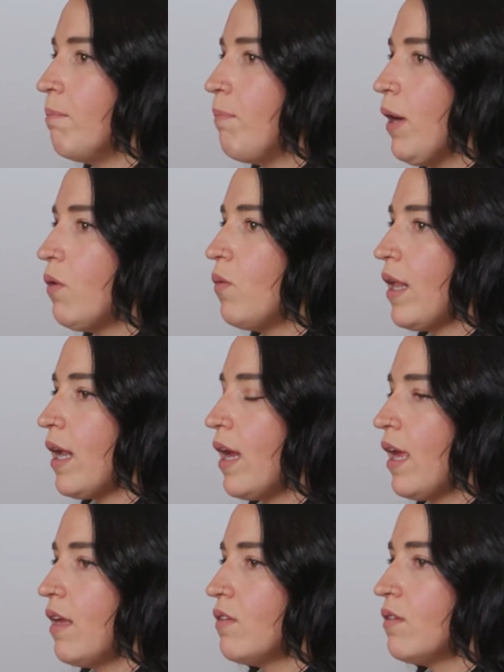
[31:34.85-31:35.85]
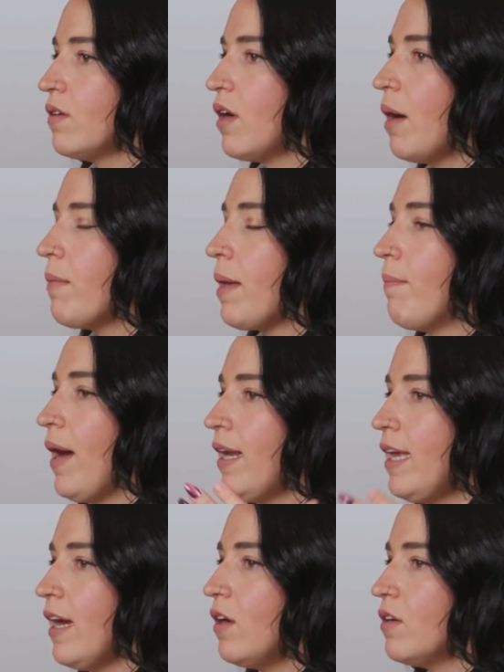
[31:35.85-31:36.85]
But when I got my
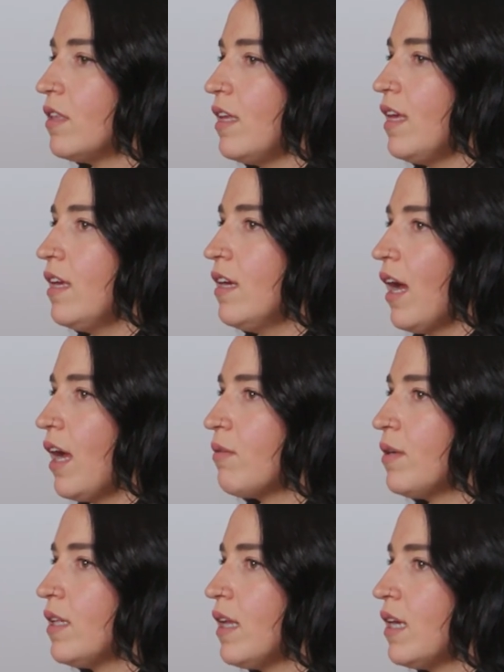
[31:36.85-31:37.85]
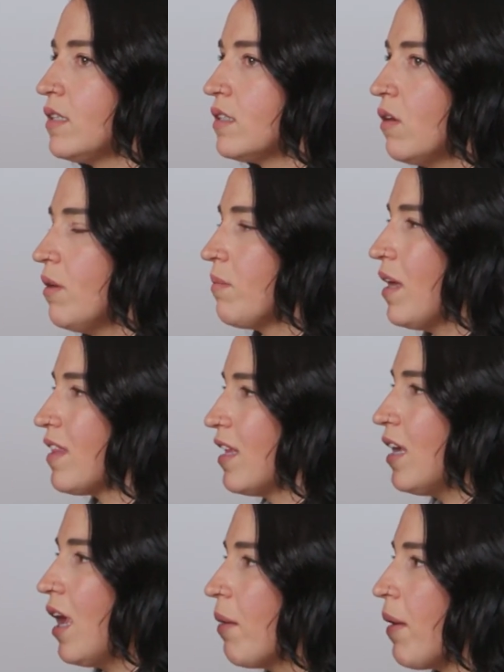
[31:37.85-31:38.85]
body healthy, I realized, I'm not
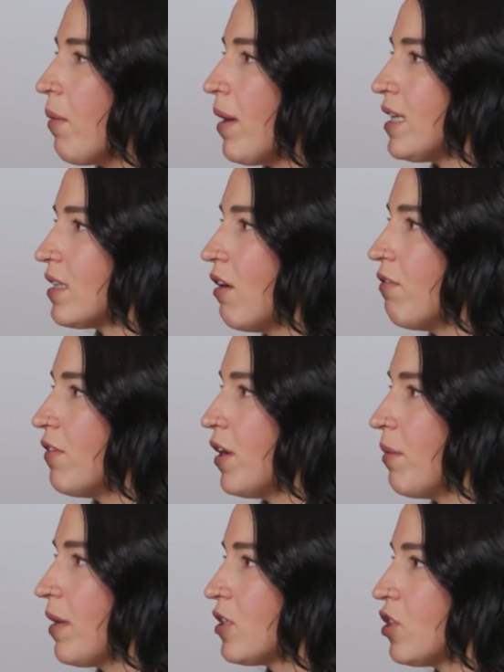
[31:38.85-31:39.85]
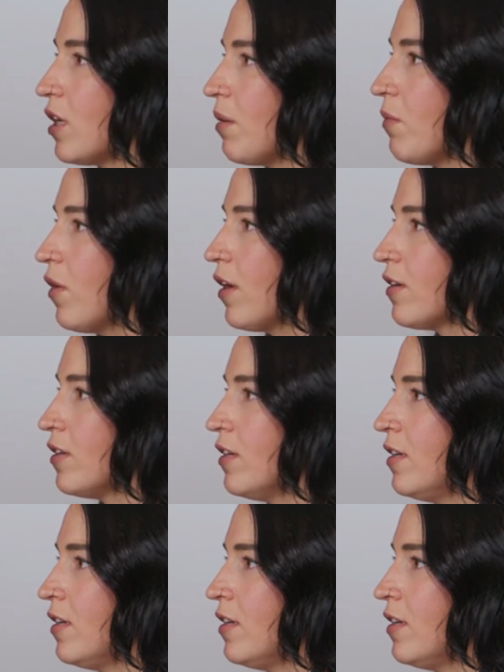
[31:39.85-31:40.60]
thinking about myself very much anymore.